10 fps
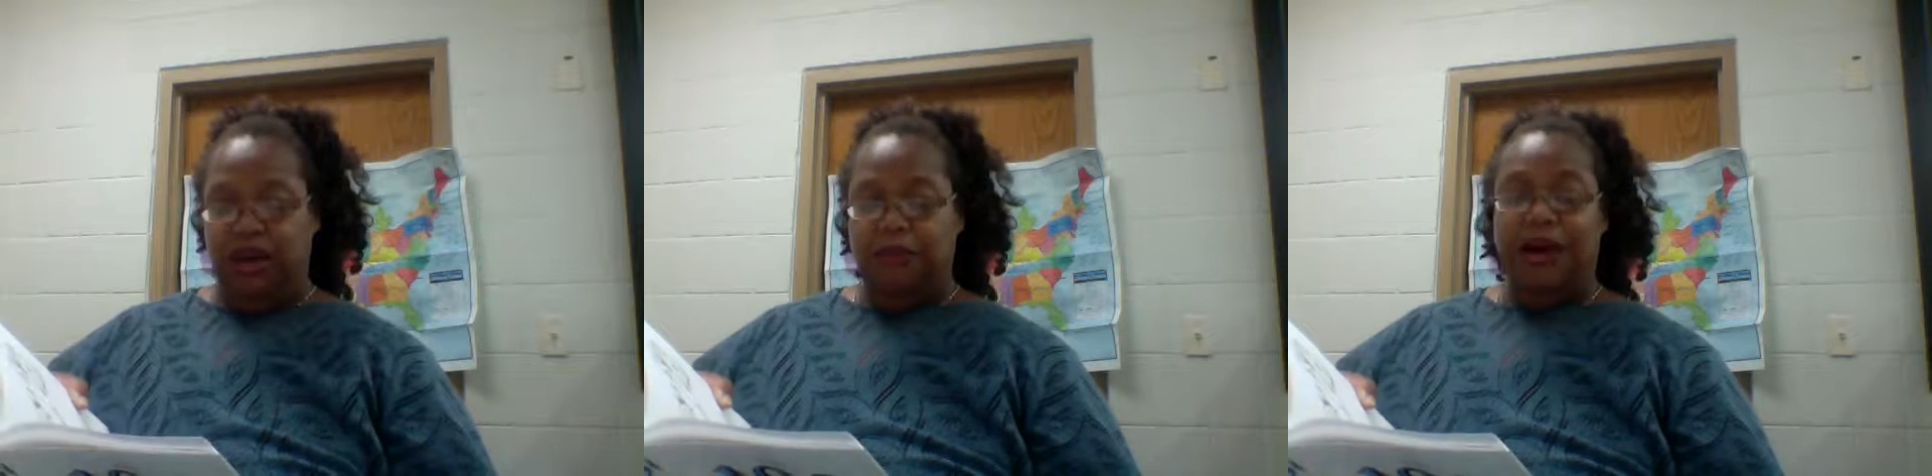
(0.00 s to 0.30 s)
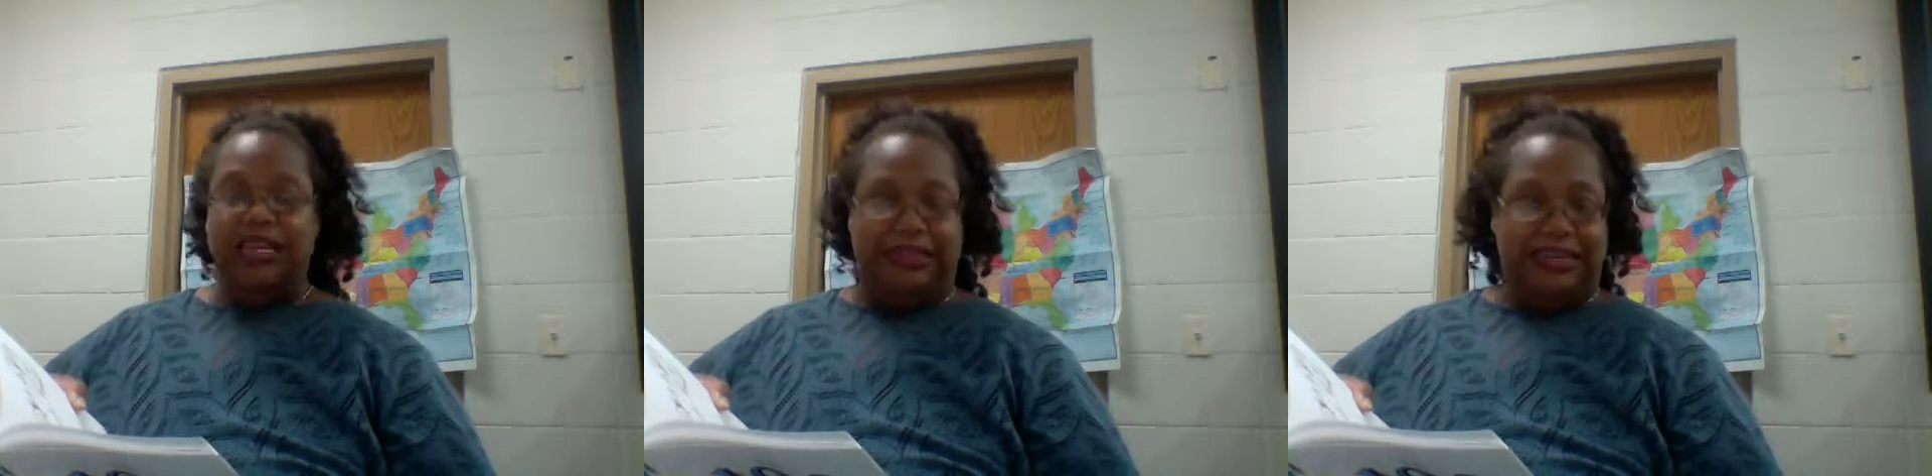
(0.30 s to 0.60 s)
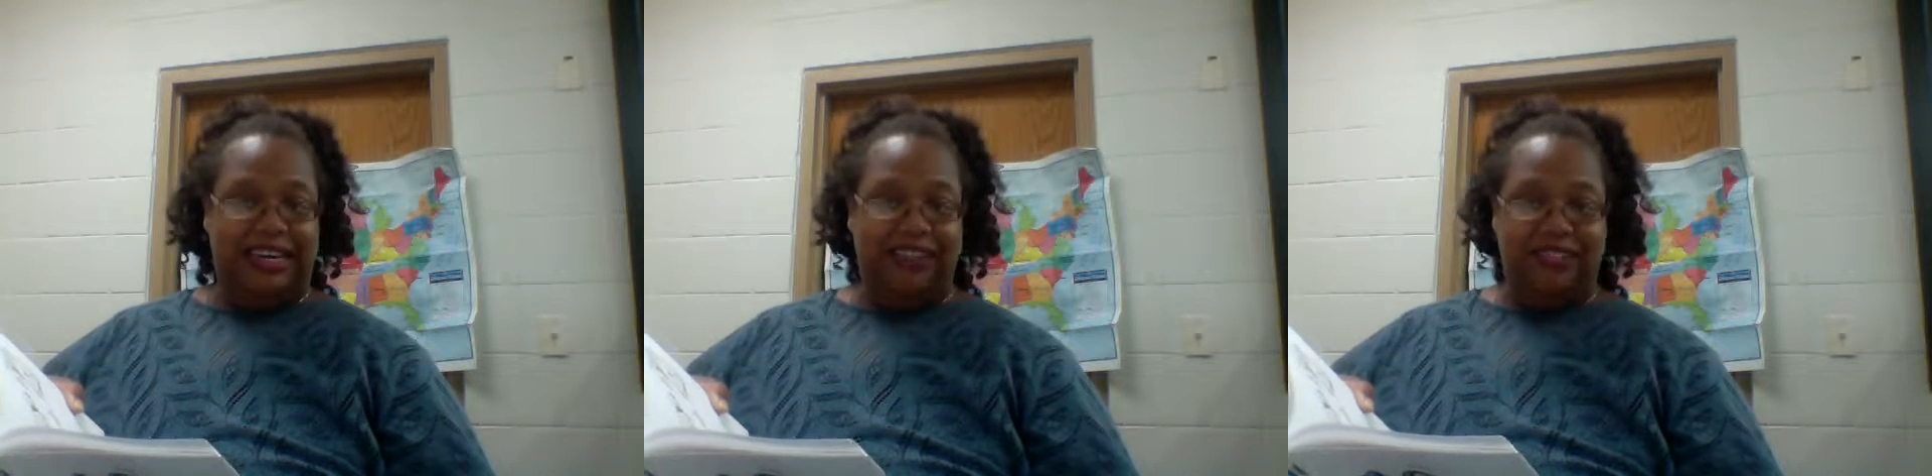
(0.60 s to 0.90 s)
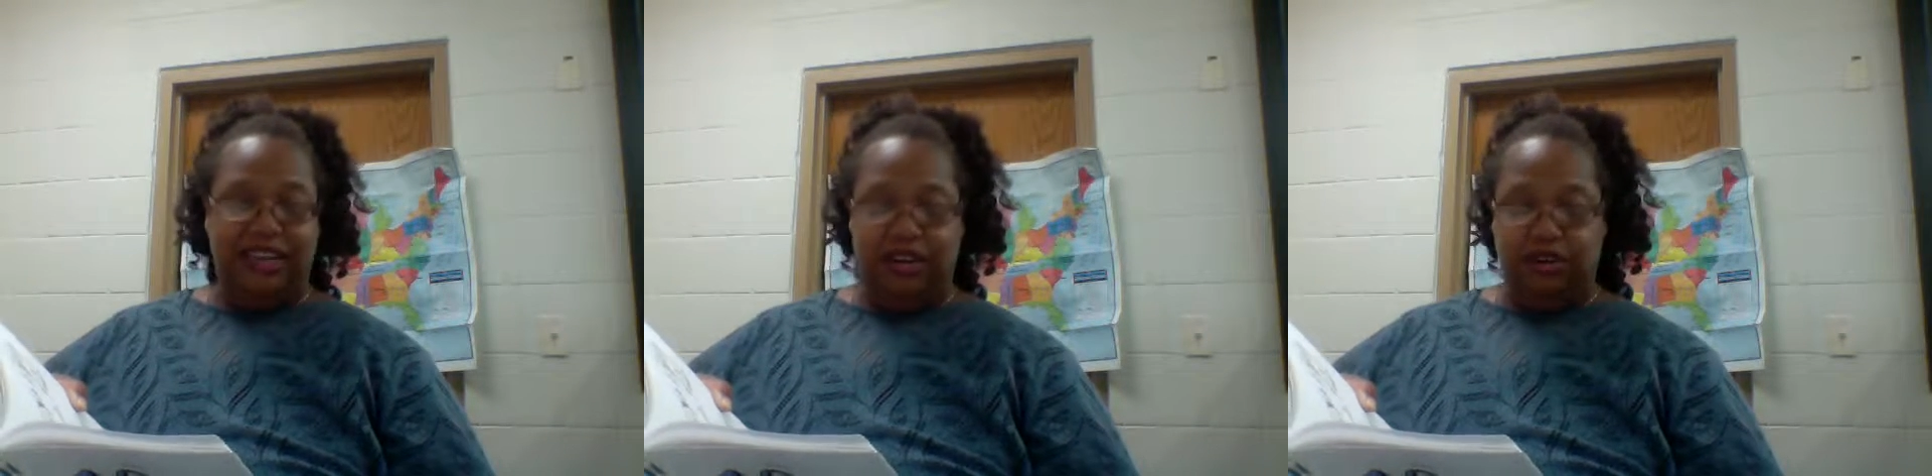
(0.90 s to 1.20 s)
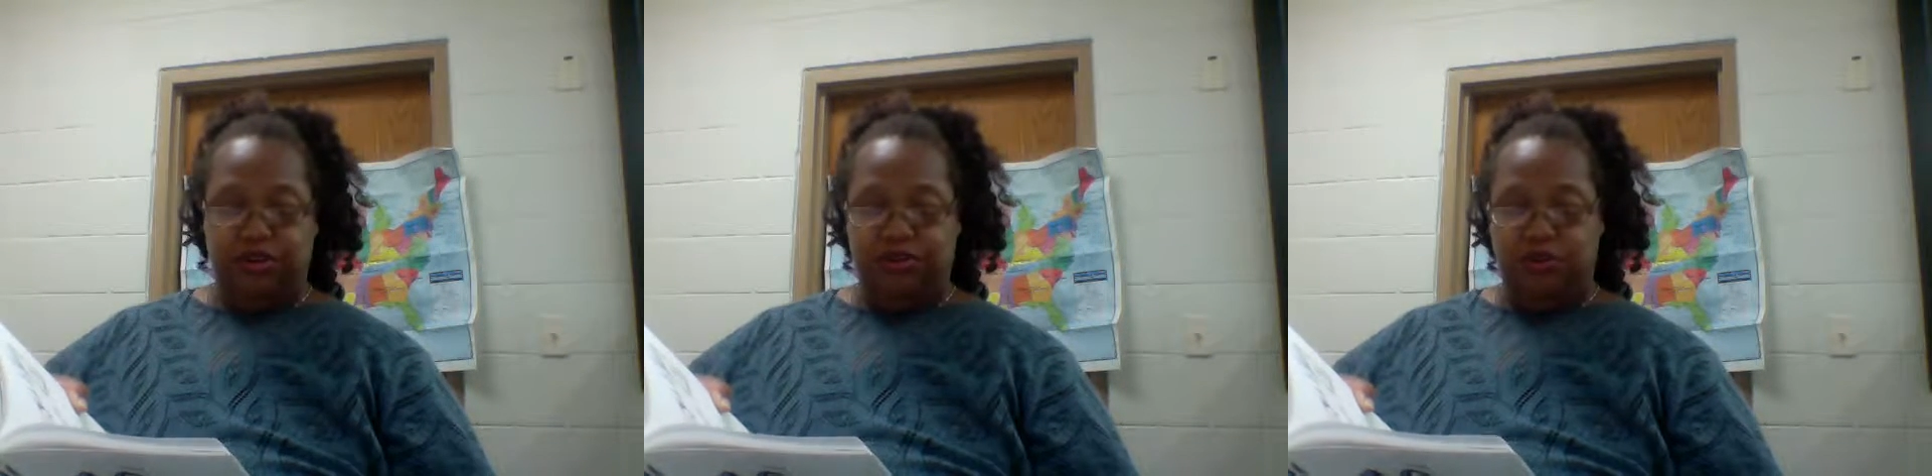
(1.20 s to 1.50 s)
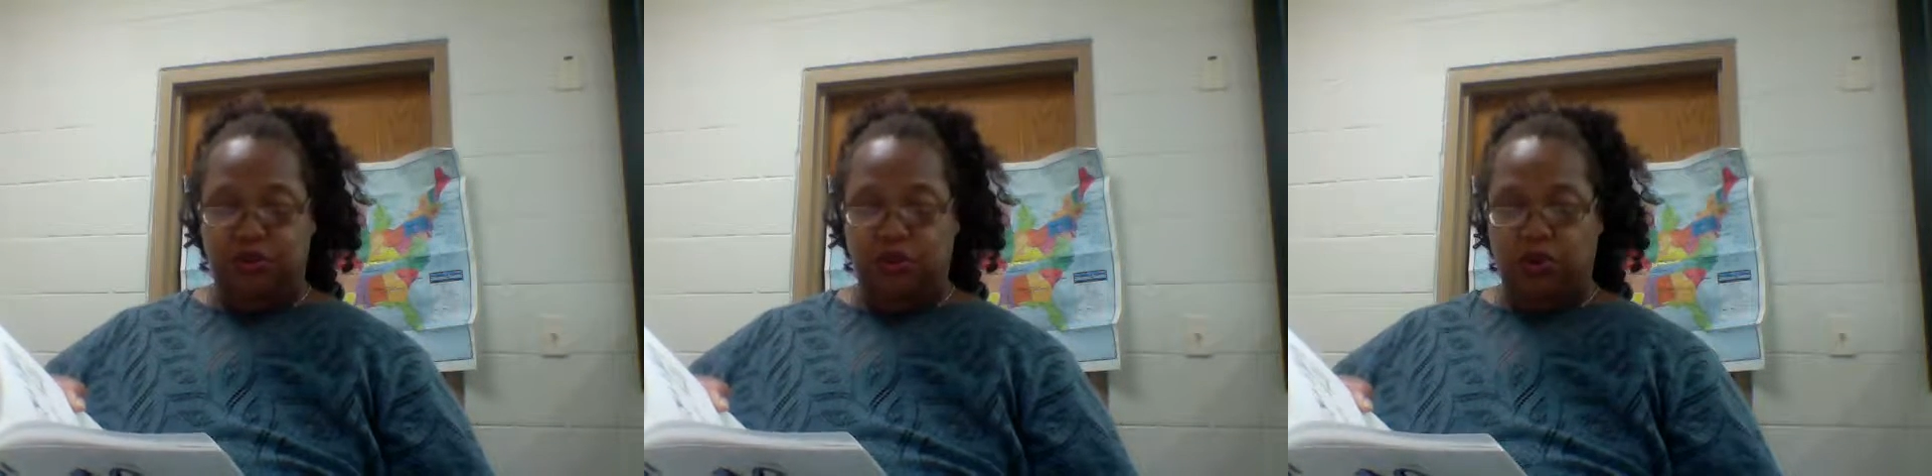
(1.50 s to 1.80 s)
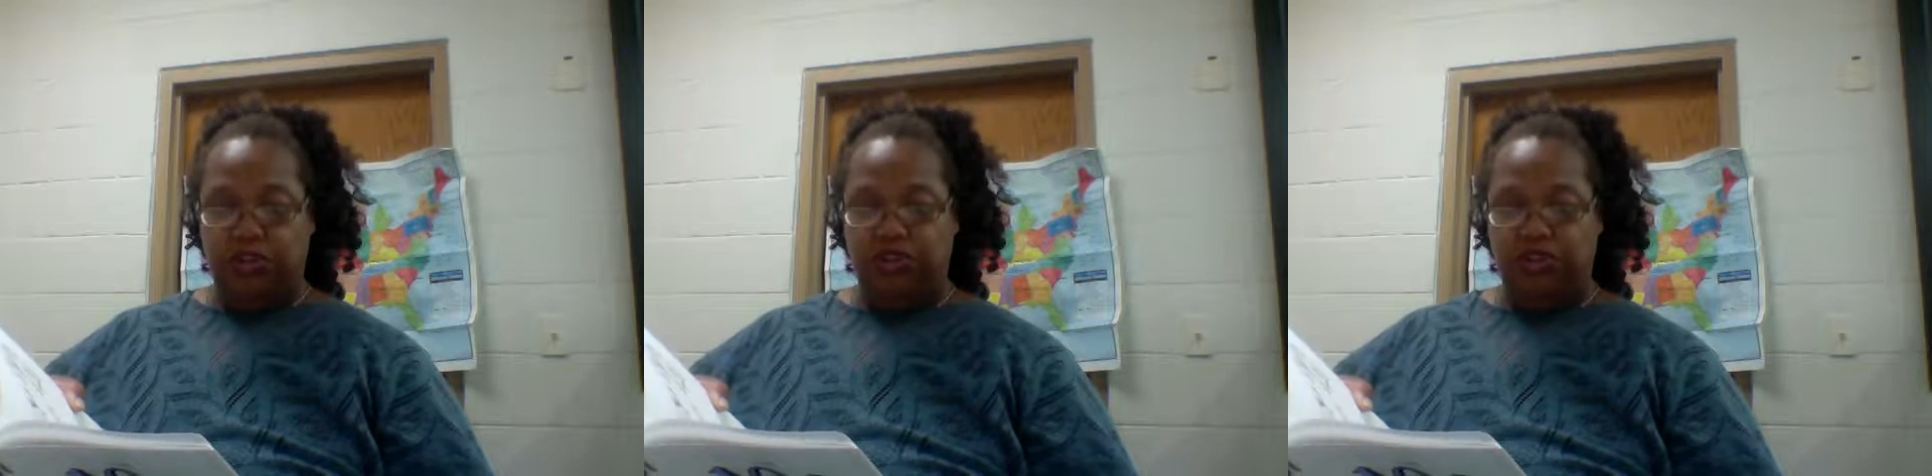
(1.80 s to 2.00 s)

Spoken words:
by today's standards, of course.